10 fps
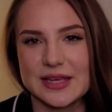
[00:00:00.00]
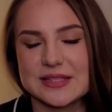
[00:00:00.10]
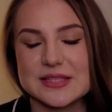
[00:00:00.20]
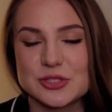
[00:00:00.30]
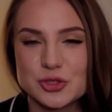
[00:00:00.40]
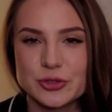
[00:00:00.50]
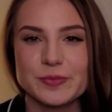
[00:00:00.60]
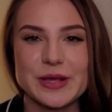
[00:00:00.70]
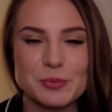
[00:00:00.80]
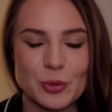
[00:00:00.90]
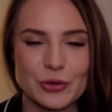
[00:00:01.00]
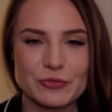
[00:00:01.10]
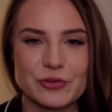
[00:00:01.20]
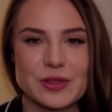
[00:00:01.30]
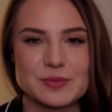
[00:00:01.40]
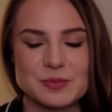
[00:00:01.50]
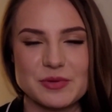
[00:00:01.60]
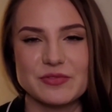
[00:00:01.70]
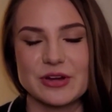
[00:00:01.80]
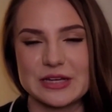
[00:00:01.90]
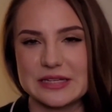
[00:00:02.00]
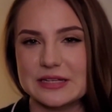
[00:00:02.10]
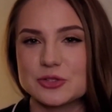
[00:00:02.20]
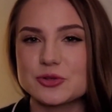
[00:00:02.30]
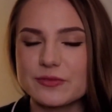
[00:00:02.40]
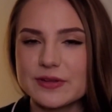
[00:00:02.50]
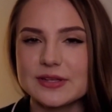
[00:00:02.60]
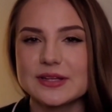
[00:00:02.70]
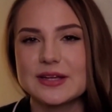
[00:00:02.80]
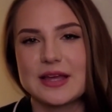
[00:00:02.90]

It's extremely important for them to be very data-driven